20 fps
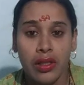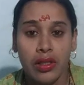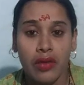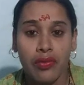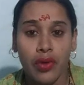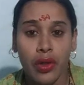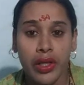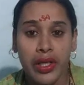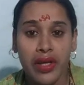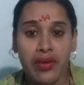
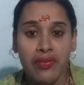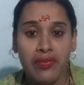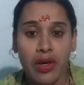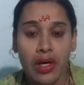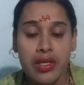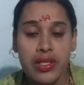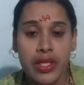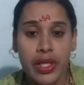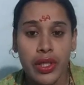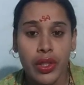The fructive
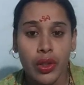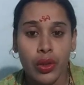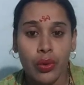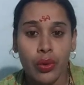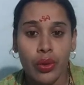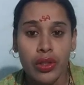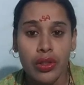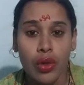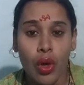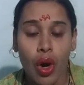works
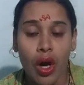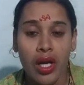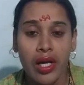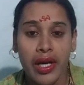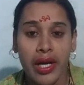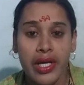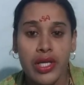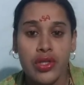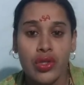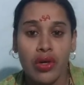include all
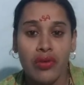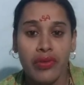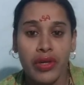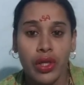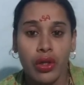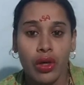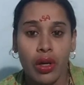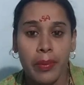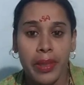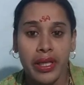kinds of
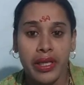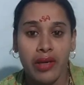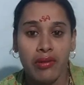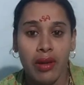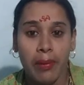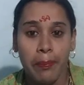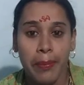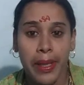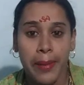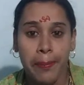economic
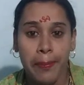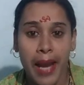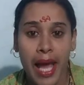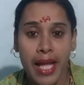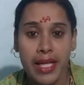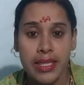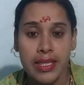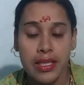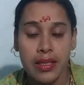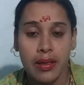development
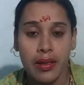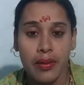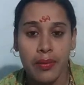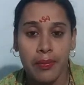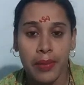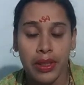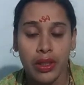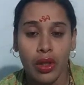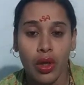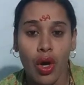plans,
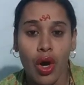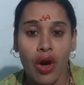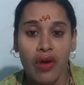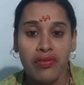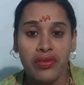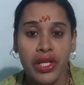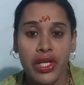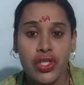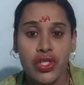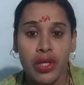but the
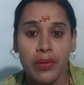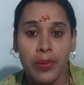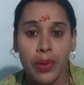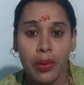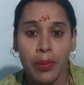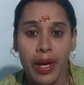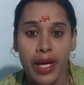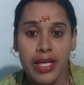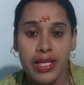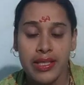law of nature
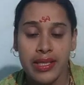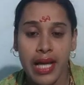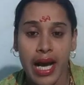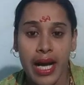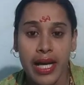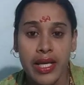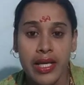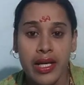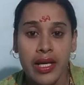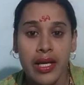provides
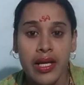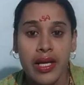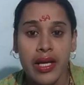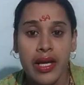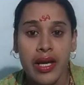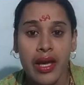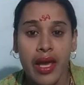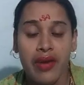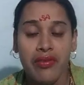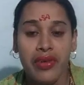that
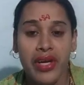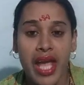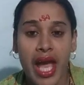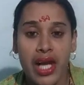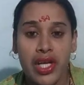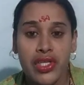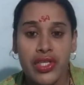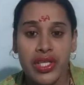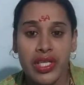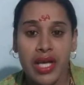every
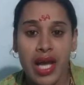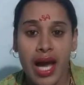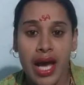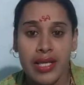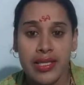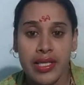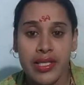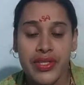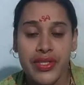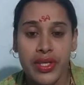action
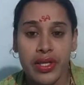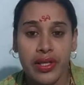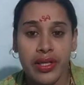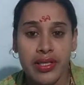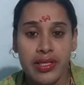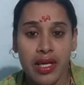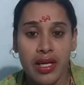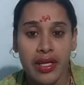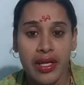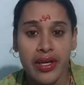has its
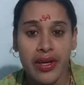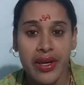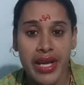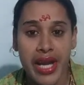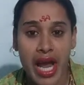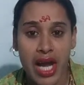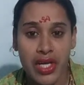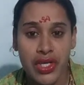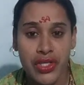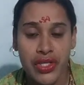resultant
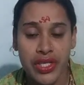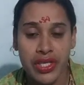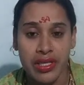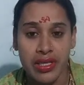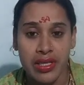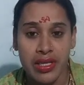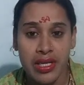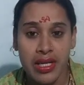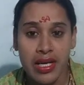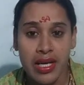
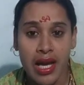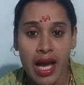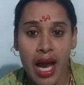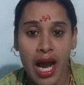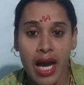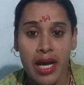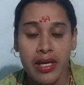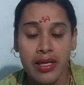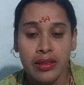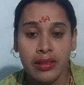reaction,
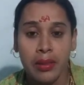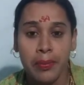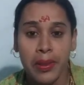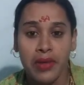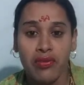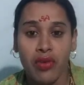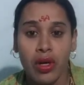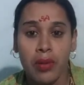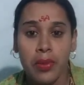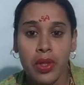and the
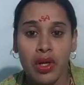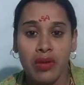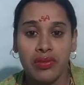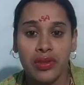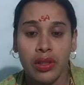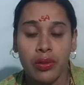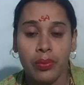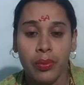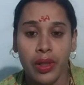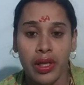performer
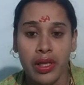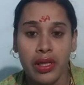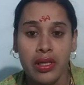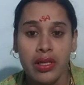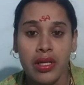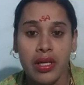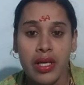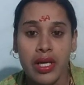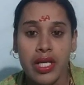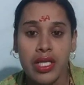of the
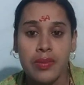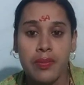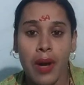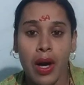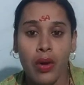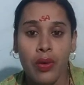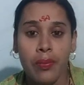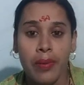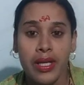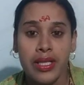work is
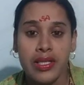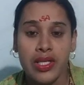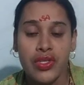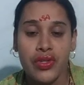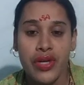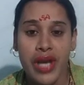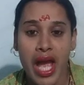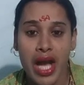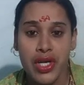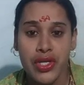bound by
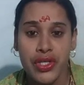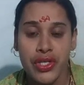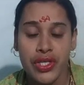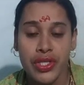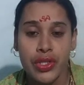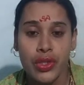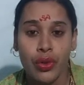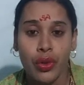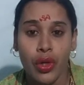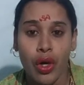such
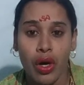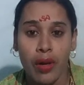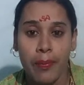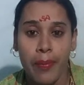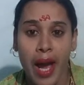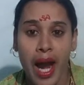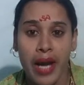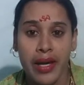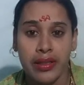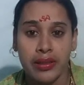reactions, good or
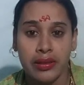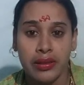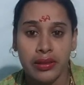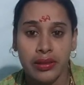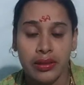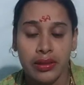bad.